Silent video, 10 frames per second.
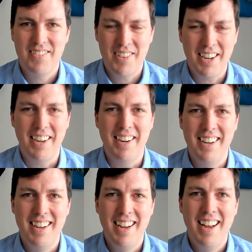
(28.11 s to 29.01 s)
Right on.
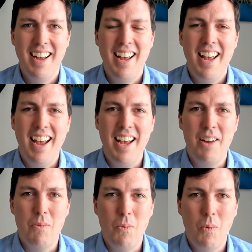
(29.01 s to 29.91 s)

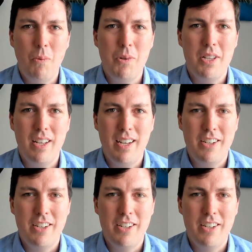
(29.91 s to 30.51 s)
And what was the